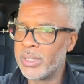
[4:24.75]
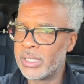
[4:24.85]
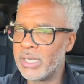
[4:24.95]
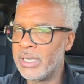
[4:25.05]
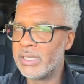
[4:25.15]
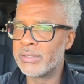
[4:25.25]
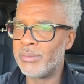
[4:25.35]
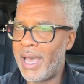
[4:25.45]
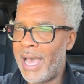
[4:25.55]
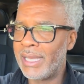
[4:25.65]
because
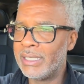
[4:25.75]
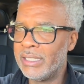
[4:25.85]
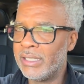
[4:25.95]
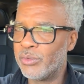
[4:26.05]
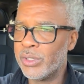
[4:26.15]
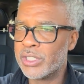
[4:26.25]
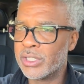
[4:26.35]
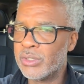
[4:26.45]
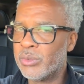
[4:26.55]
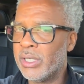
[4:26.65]
my idea
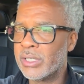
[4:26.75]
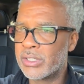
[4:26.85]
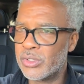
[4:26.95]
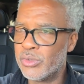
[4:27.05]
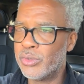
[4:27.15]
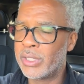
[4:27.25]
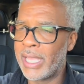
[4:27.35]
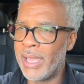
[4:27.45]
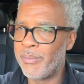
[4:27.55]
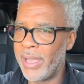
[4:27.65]
originally was to
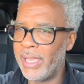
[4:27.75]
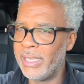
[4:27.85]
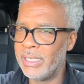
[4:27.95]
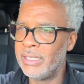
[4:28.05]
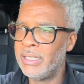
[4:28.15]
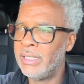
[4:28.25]
campaign